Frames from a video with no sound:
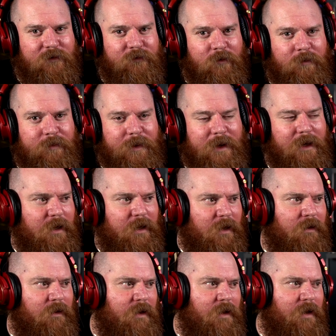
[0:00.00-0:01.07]
for being here.
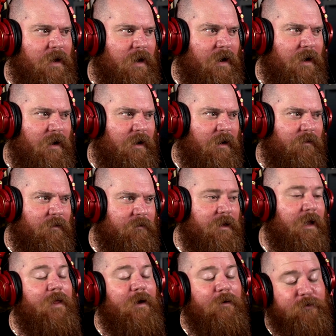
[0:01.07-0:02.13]

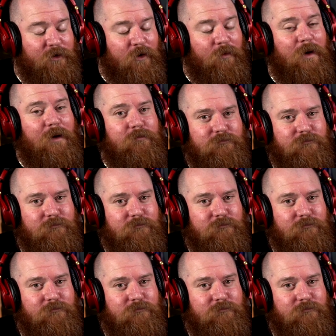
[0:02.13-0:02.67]
Yeah, that was a good one.